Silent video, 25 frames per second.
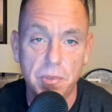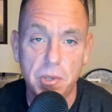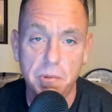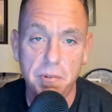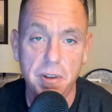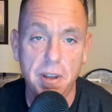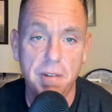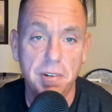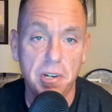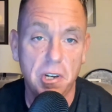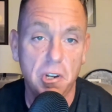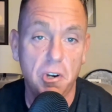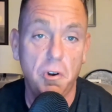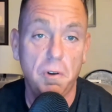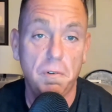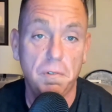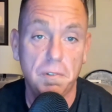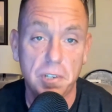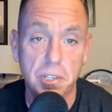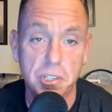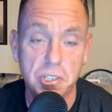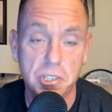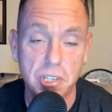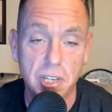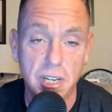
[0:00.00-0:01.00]
We haven't gone
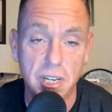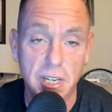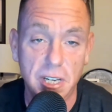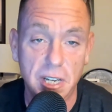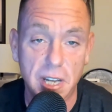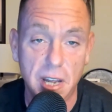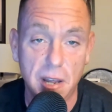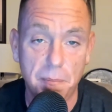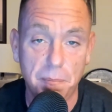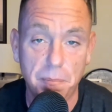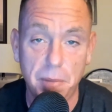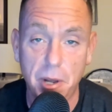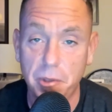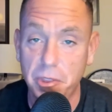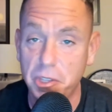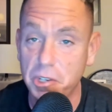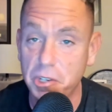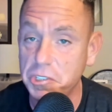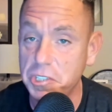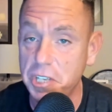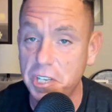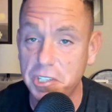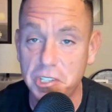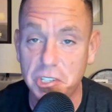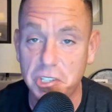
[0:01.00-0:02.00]
over the slate yet, but
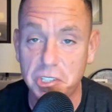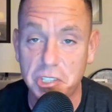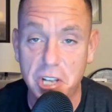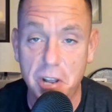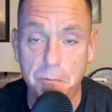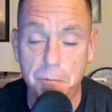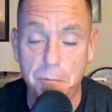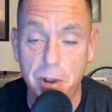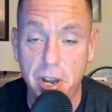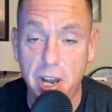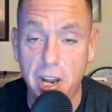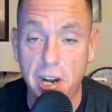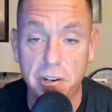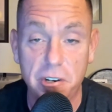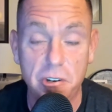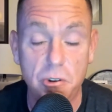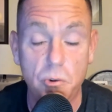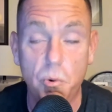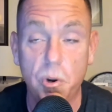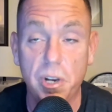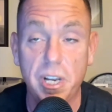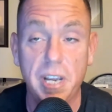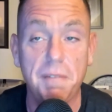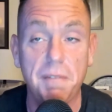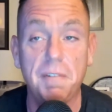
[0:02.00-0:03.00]
there's tons of stuff we got to
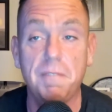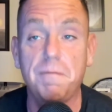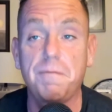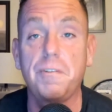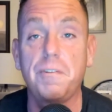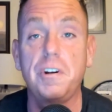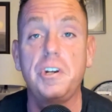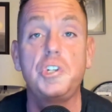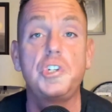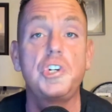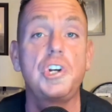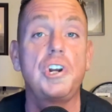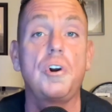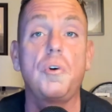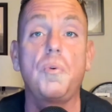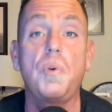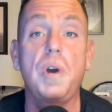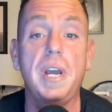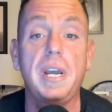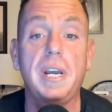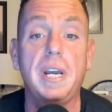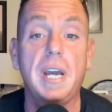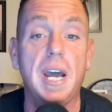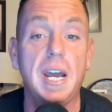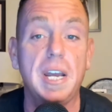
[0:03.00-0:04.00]
do. We're giving free shit
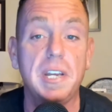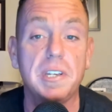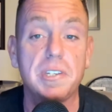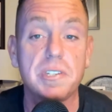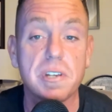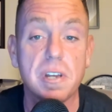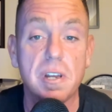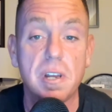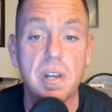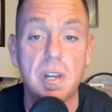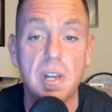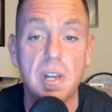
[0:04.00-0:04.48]
away, guys.